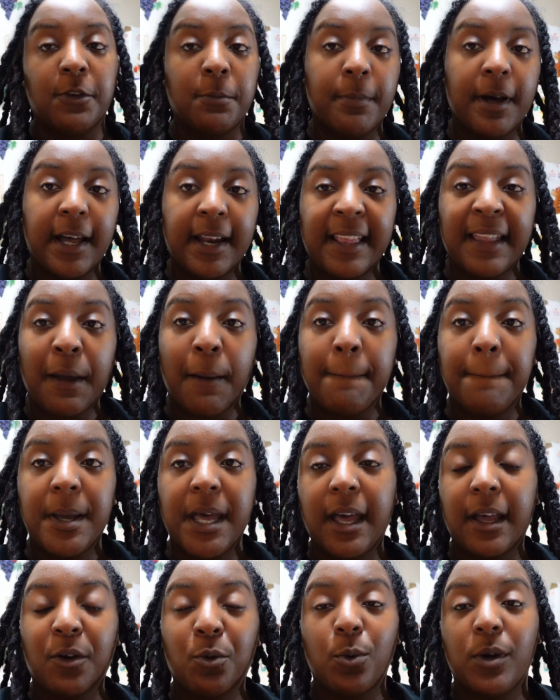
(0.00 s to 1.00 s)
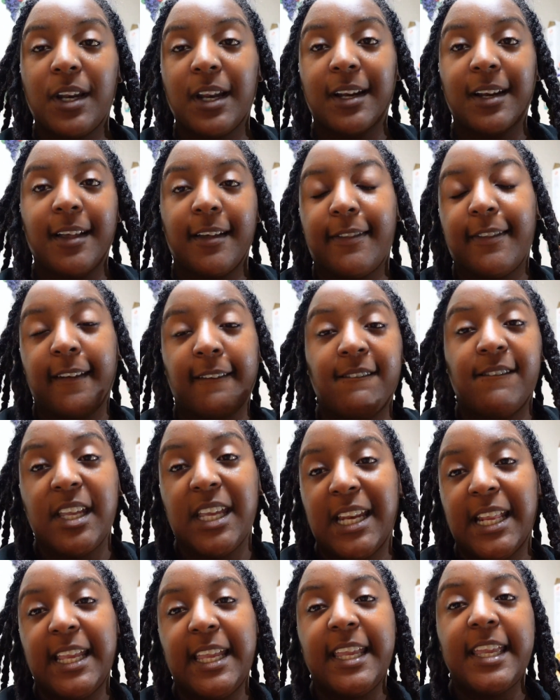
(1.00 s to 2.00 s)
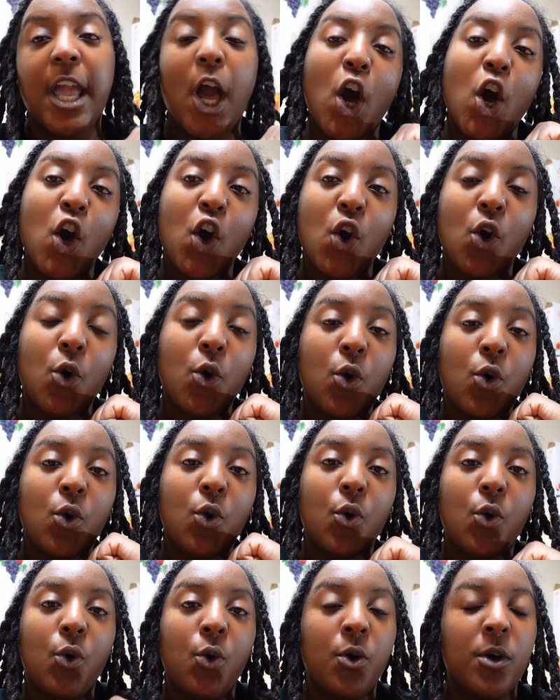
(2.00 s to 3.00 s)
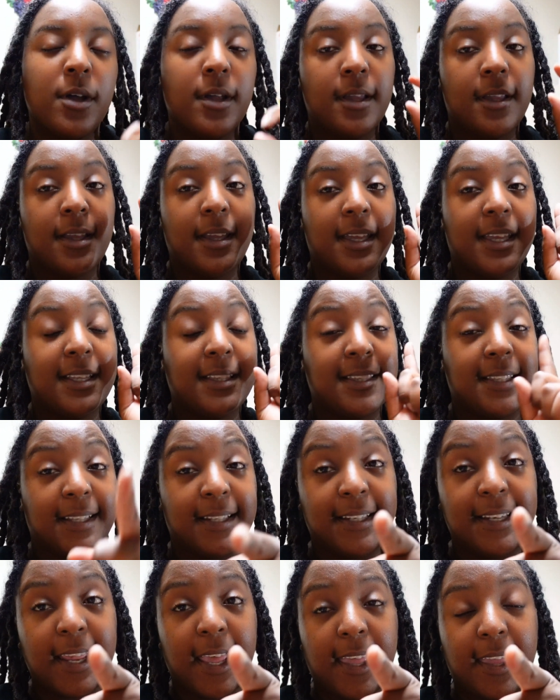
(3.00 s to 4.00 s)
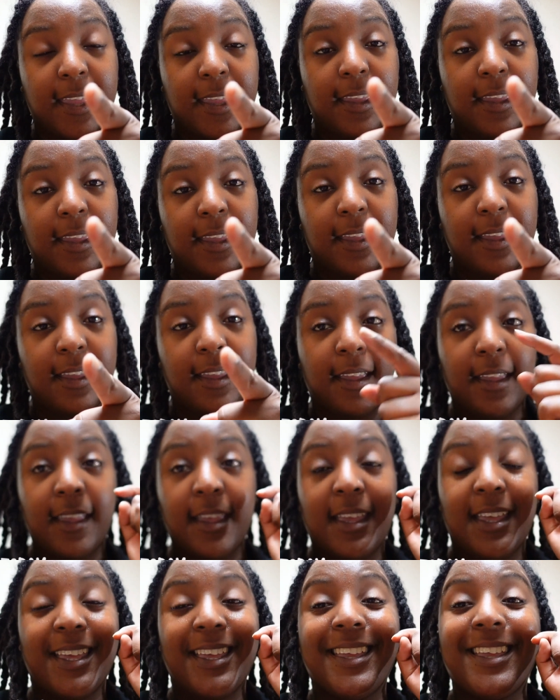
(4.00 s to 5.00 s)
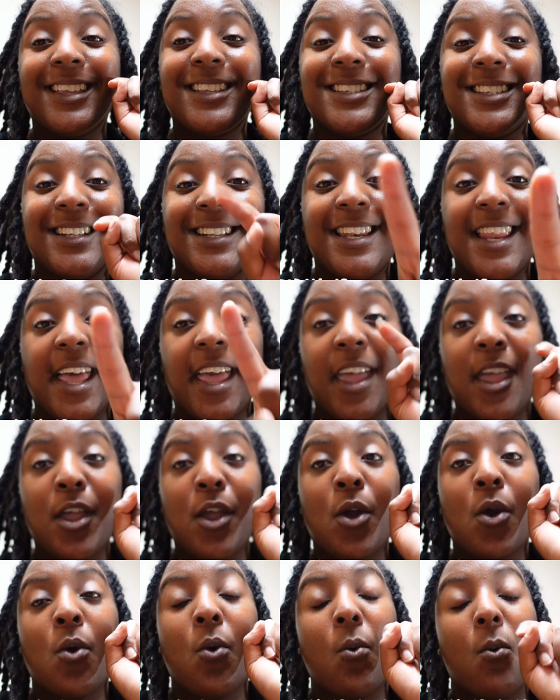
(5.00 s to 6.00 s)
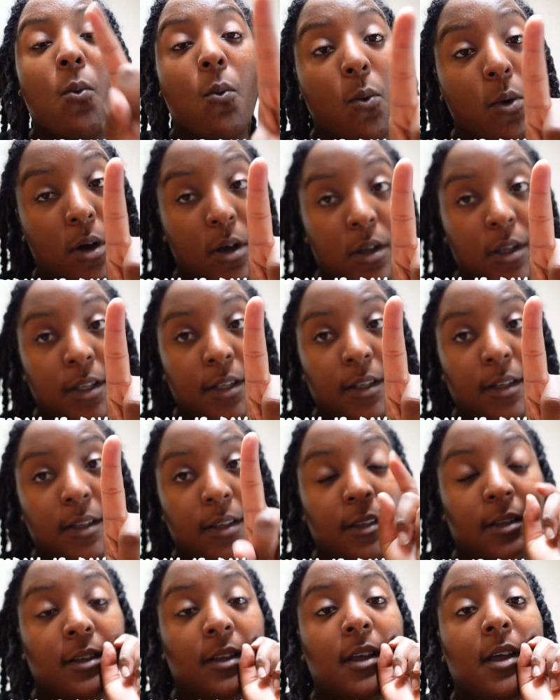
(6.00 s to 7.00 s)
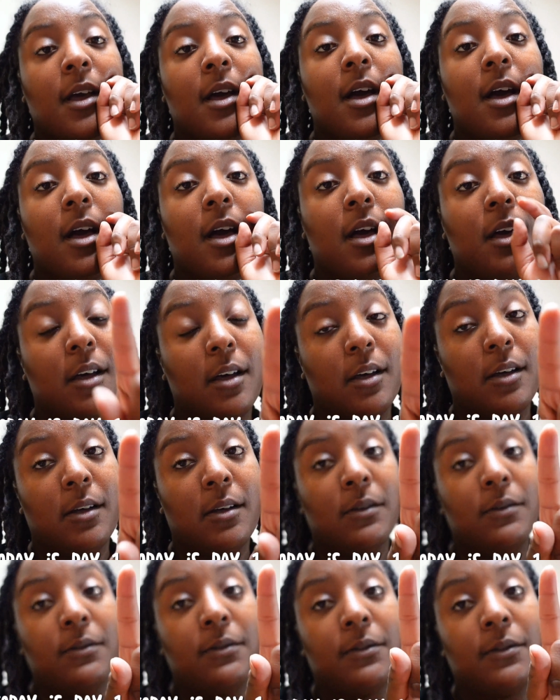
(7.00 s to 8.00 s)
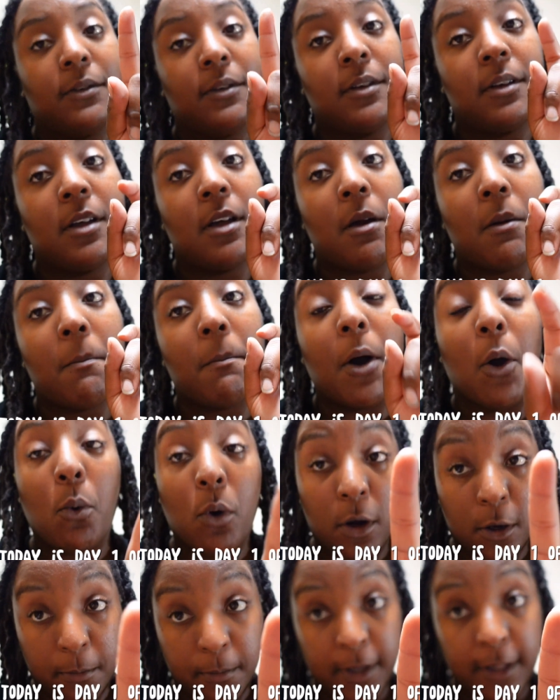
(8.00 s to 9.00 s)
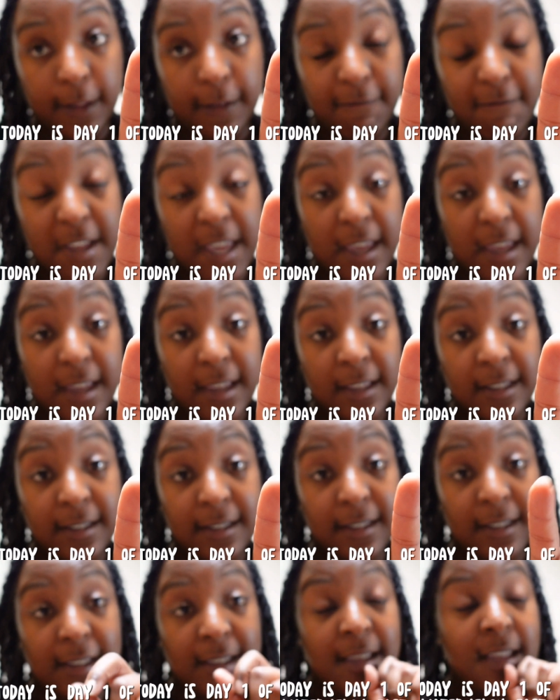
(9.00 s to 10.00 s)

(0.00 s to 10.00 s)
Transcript: everybody I'm back with another video and today is day one of my watermelon fast